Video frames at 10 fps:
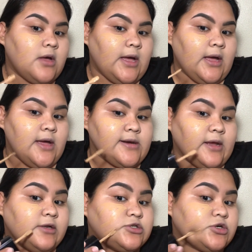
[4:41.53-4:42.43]
and
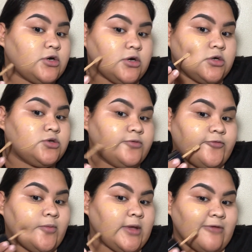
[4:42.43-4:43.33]
enter
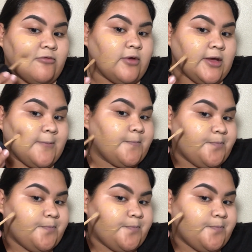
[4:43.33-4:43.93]
for my giveaway.